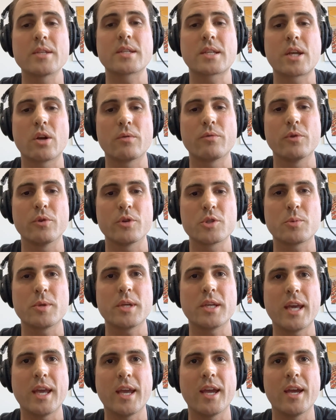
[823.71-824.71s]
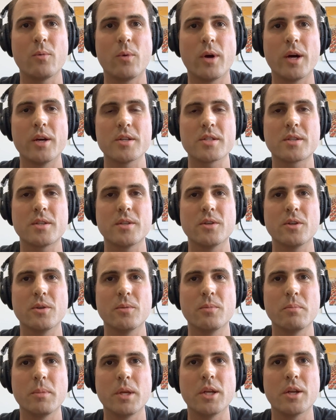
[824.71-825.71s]
careful as we can, while still
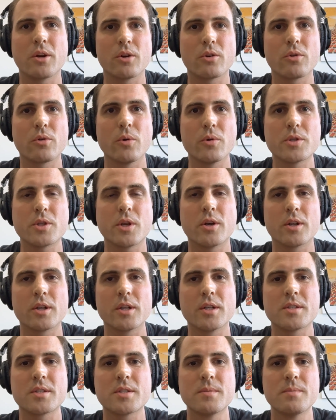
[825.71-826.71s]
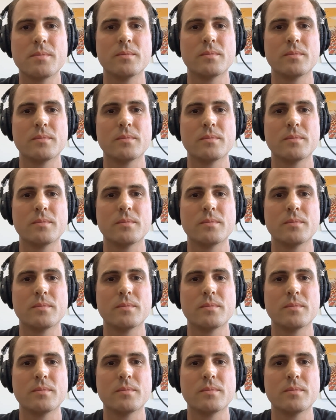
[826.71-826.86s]
meeting our growth targets.